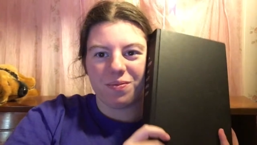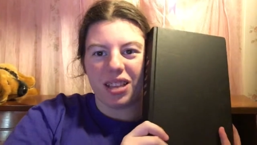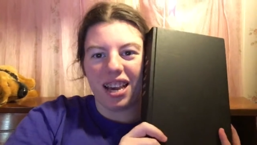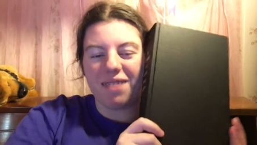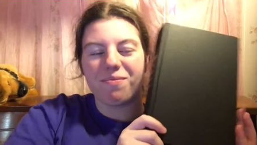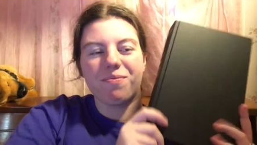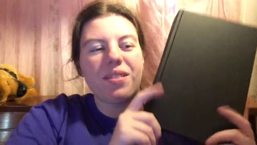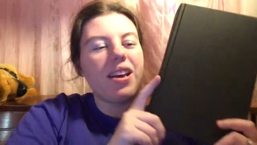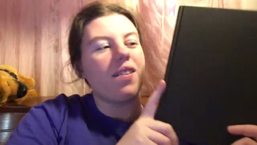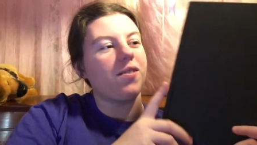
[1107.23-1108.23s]
Yeah.
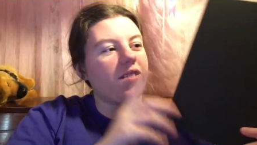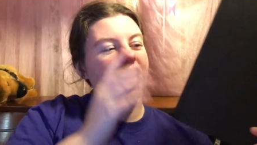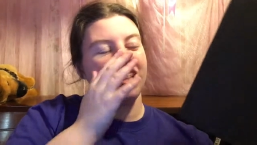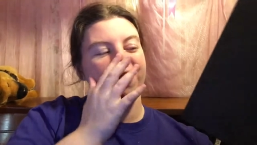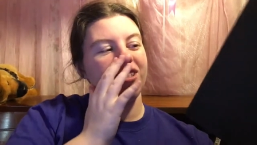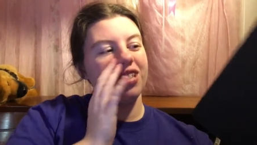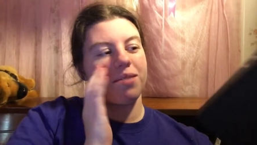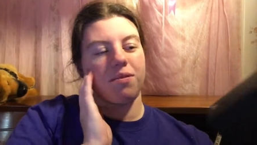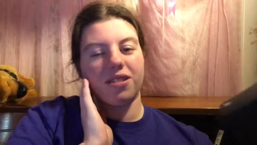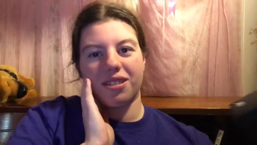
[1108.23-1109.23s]
Flying through
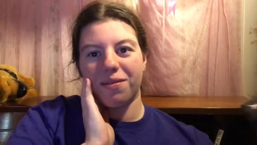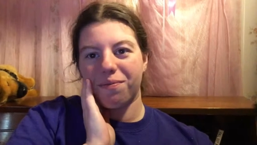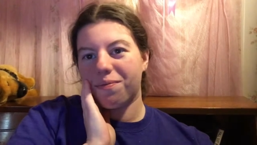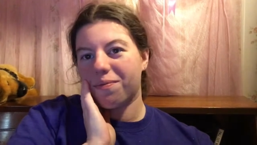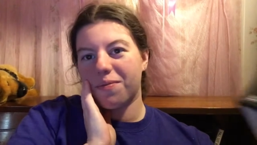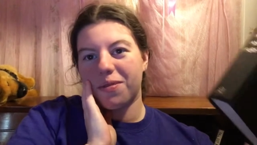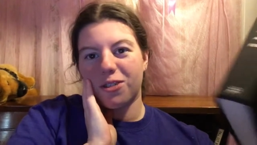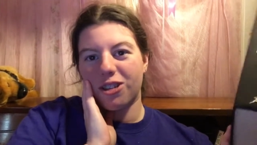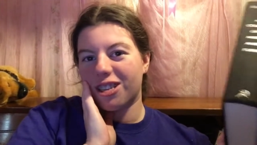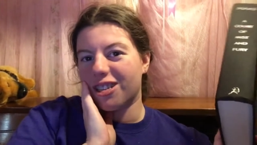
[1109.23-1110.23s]
this book
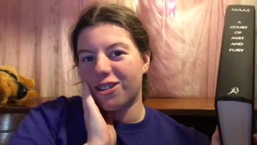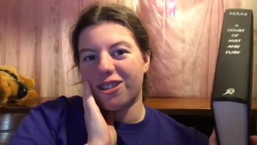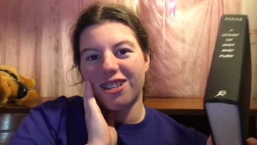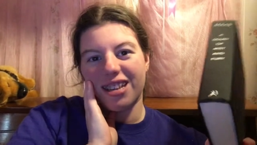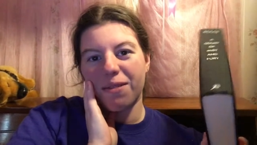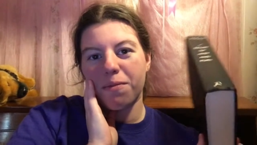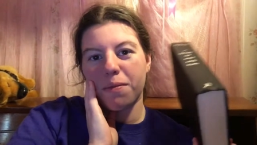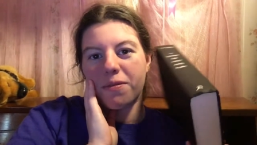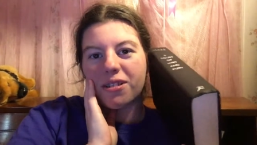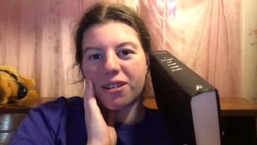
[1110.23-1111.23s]
just as good as I
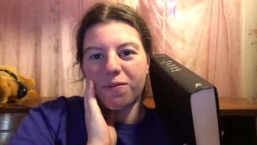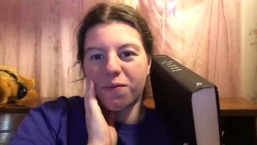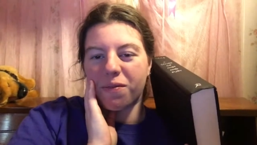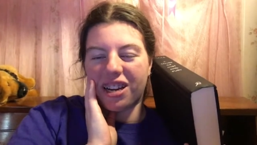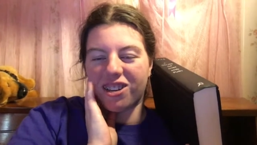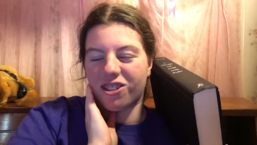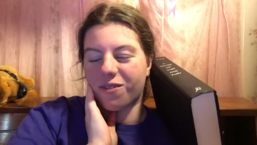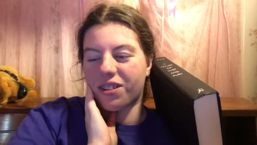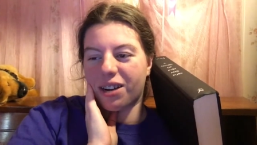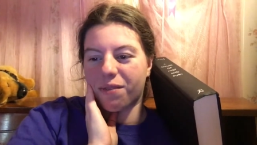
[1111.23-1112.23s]
remembered it from last year
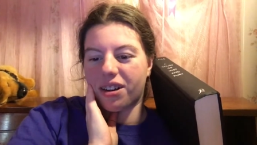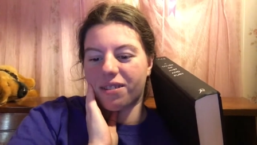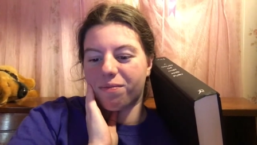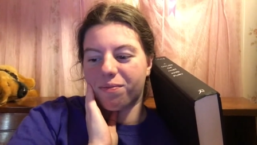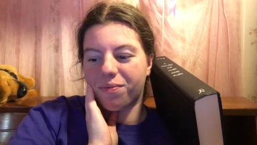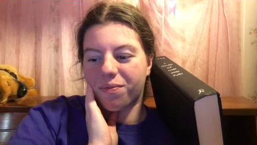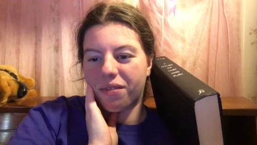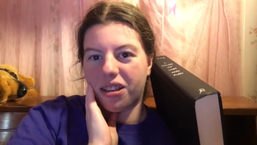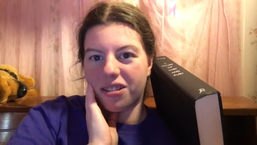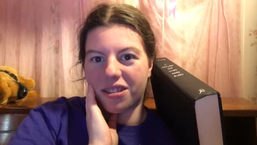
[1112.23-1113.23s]
when I read it.
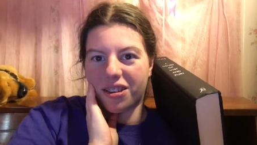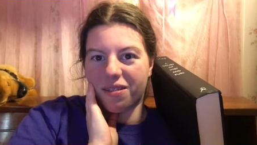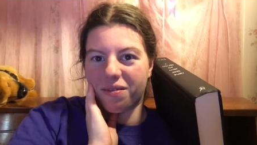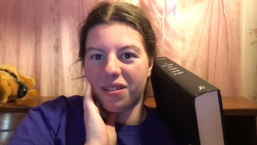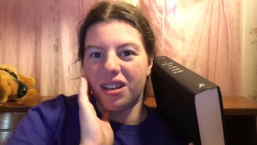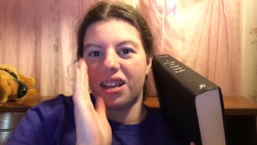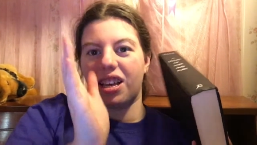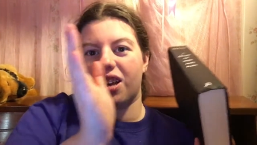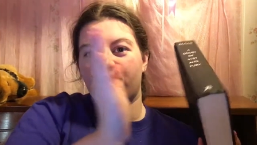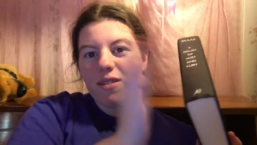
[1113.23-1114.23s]
So,
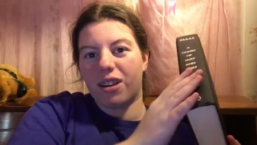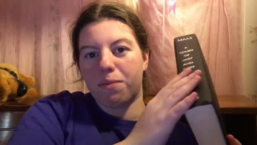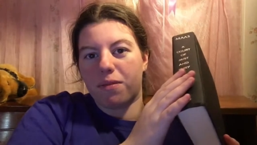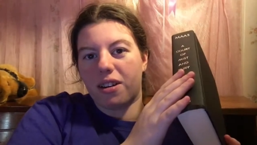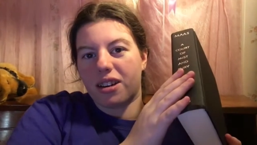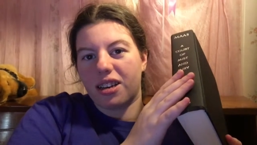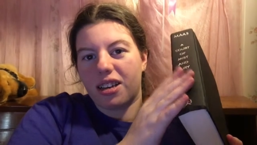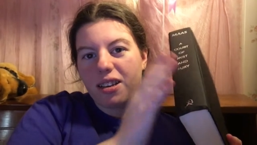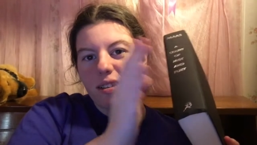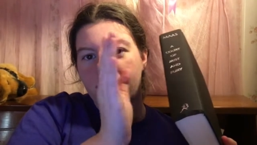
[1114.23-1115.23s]
great book.
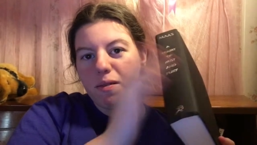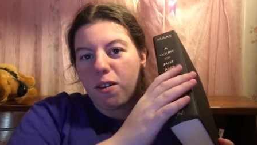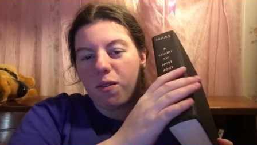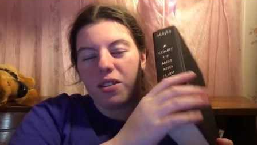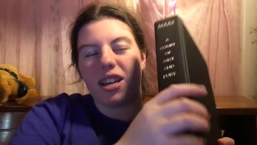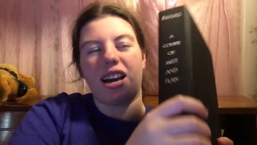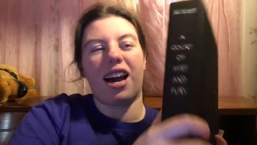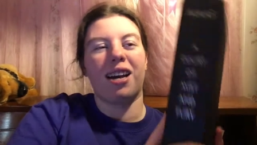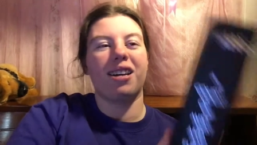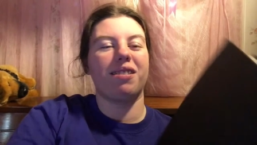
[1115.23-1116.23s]
Hopefully,
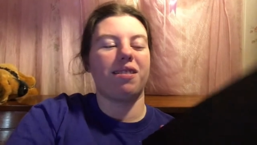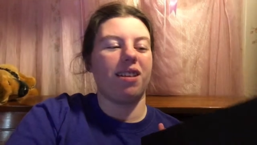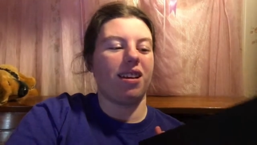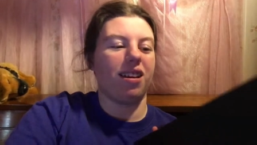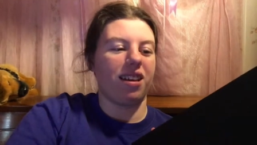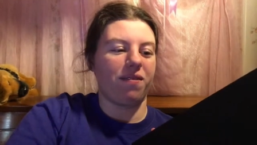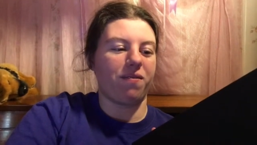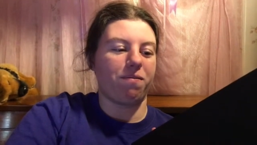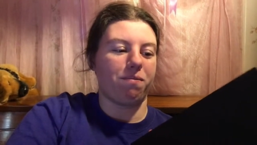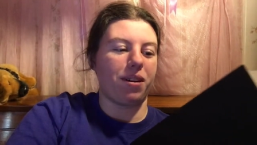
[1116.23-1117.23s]
if
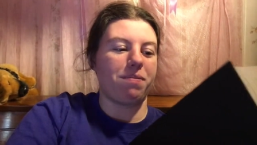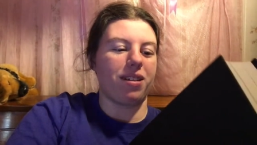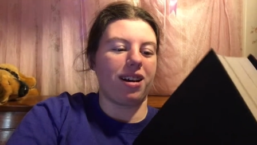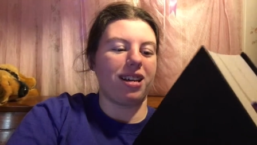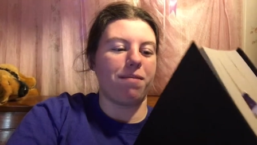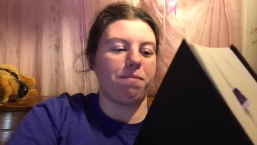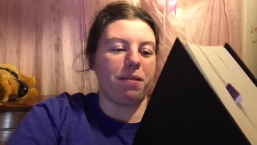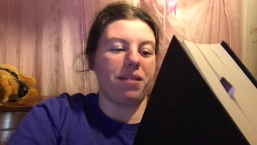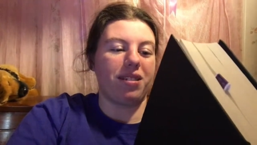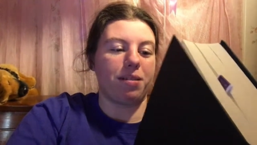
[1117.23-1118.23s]
my I keep
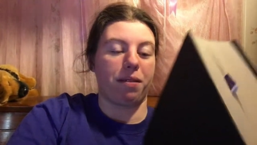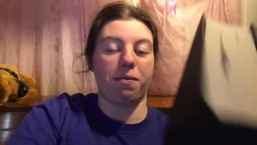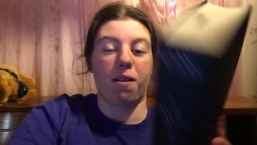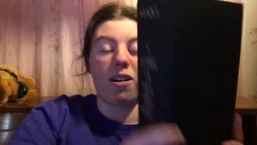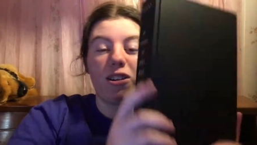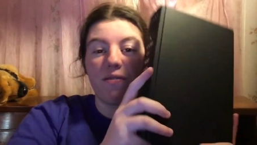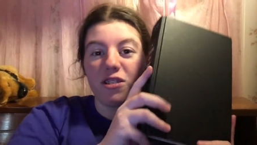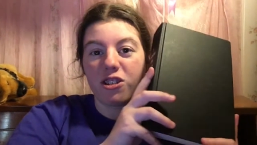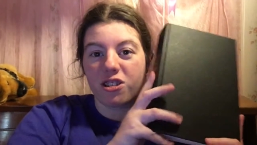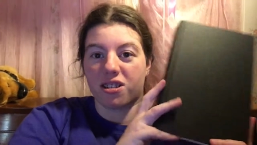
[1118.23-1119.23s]
my pace up, I probably could
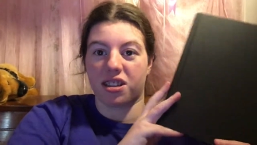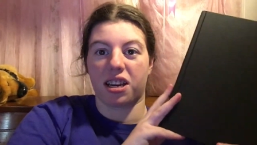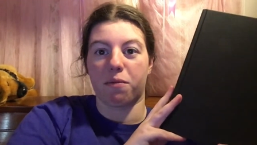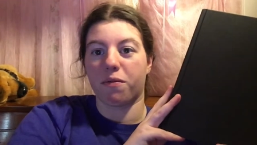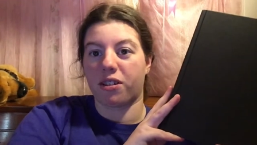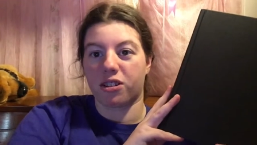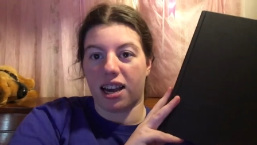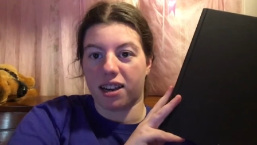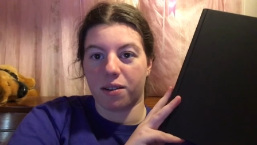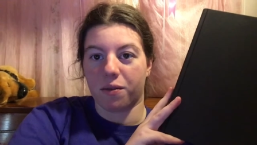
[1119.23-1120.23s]
finish this today and move on to
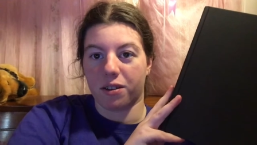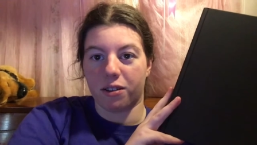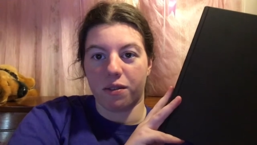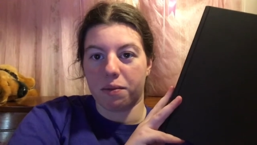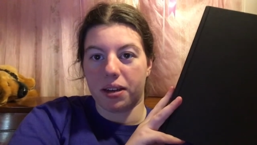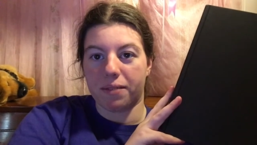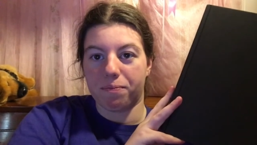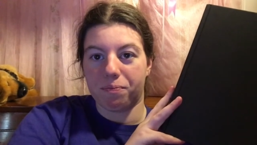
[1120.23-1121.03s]
ACOWAR Knowing Me.